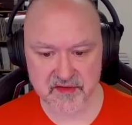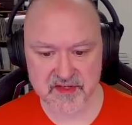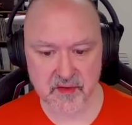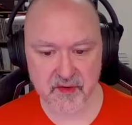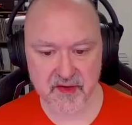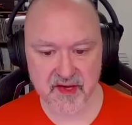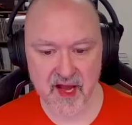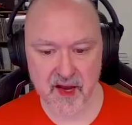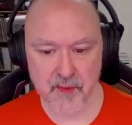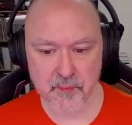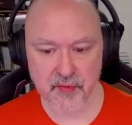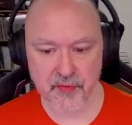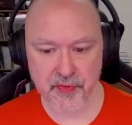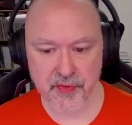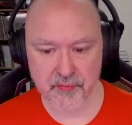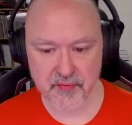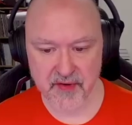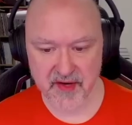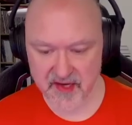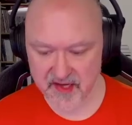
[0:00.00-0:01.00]
So I can't put
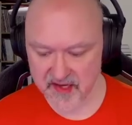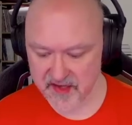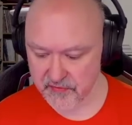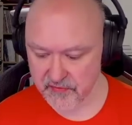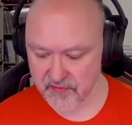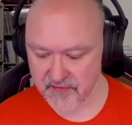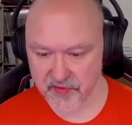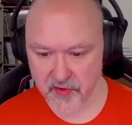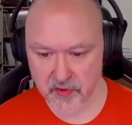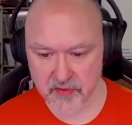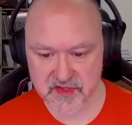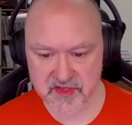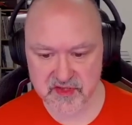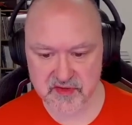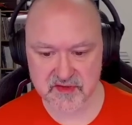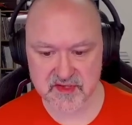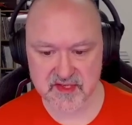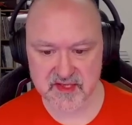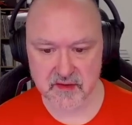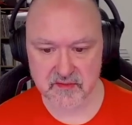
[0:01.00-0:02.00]
three in either of those
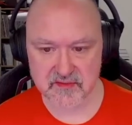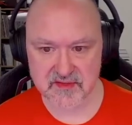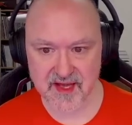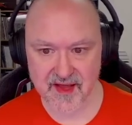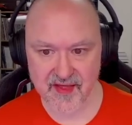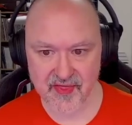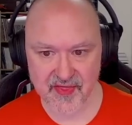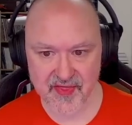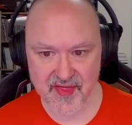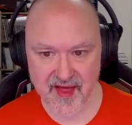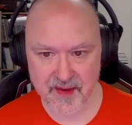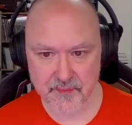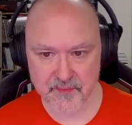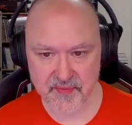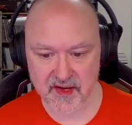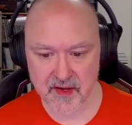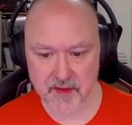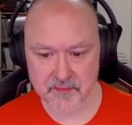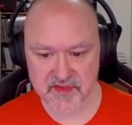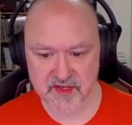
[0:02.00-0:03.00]
two cells. That
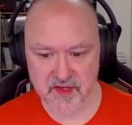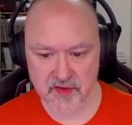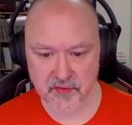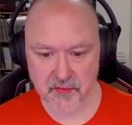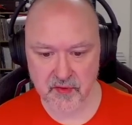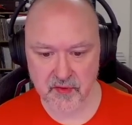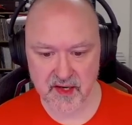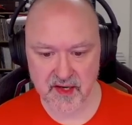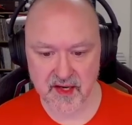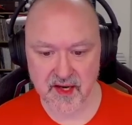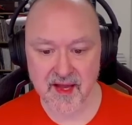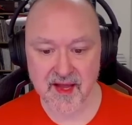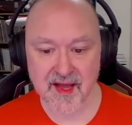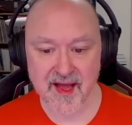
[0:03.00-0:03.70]
becomes a three.